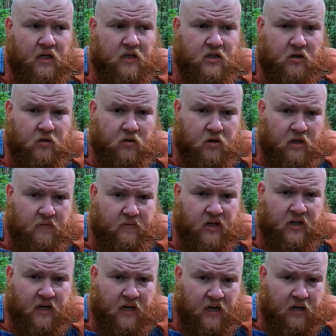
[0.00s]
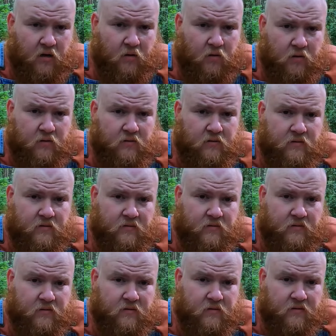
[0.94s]
It's a living hell.
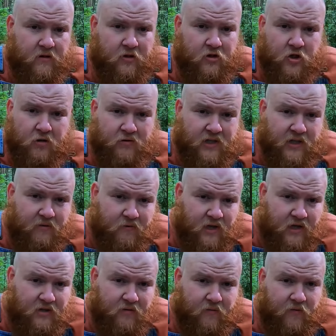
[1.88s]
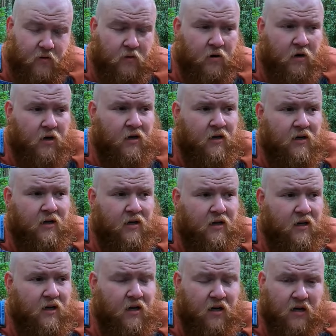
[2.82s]
Chosin Reservoir,
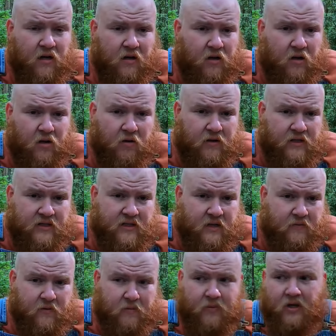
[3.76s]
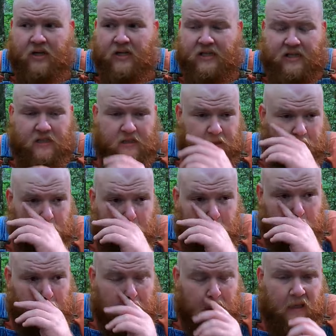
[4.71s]
uh, all these different places in
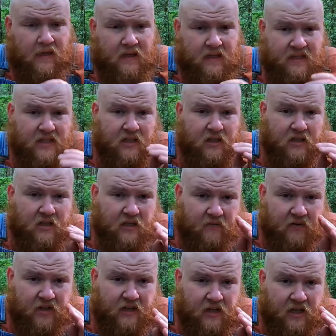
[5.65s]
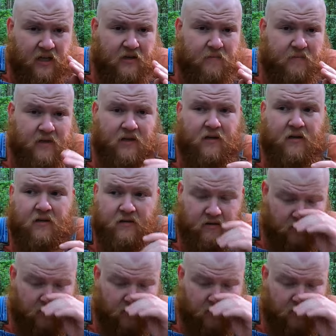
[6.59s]
Korea, it's a living nightmare.